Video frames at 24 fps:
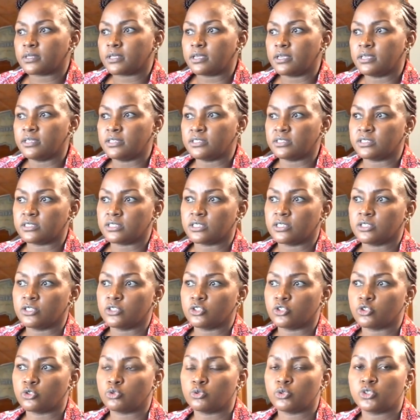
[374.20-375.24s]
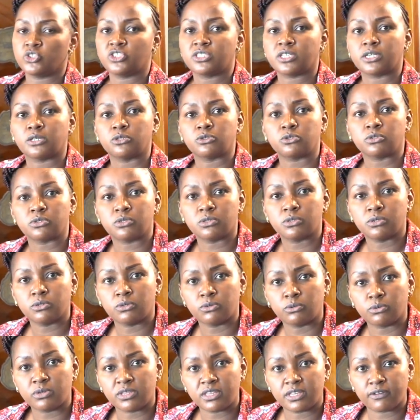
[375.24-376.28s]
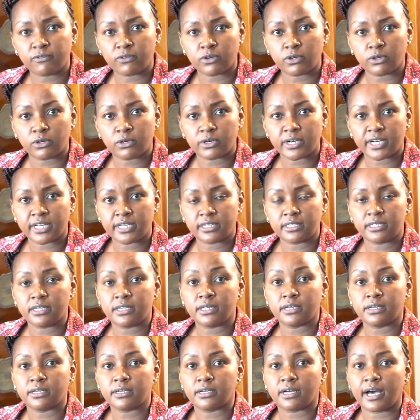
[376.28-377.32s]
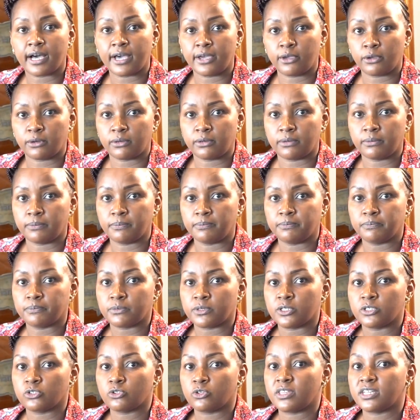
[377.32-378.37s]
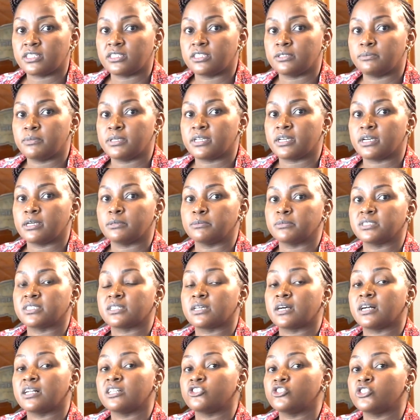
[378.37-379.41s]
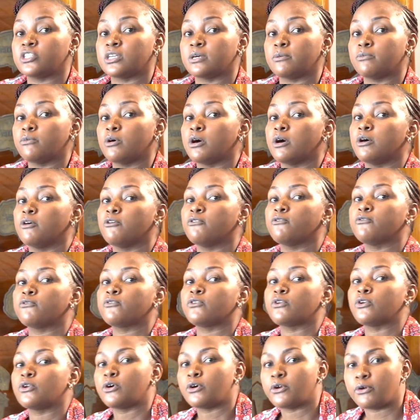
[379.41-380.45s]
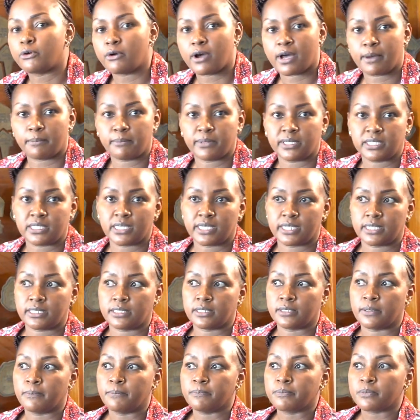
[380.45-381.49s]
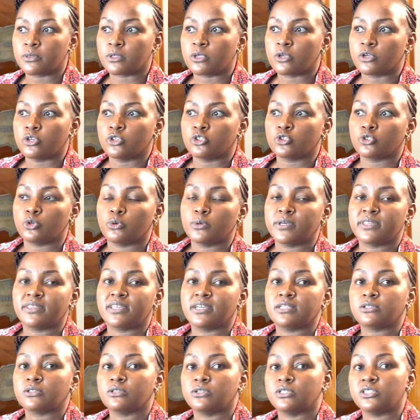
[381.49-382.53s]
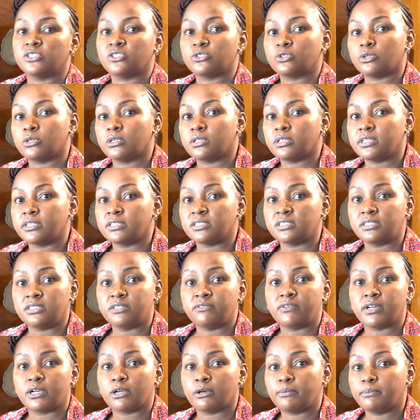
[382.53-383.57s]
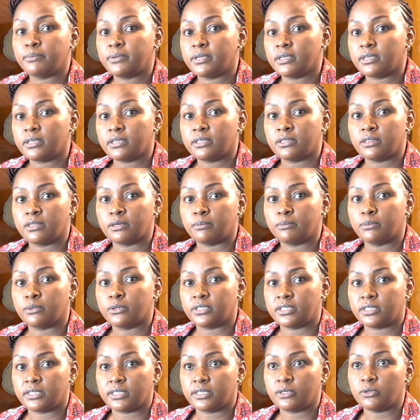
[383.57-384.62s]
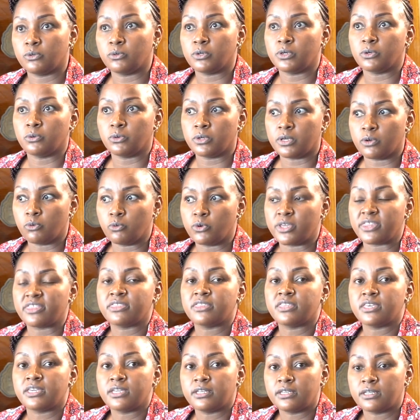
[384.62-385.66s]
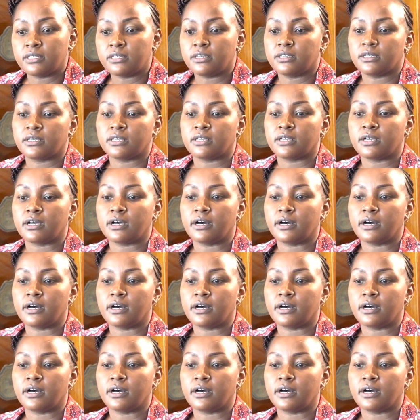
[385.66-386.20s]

is switched out with the fluoride ion so that it becomes calcium fluoroapatite. So when that crystal is developing in the body within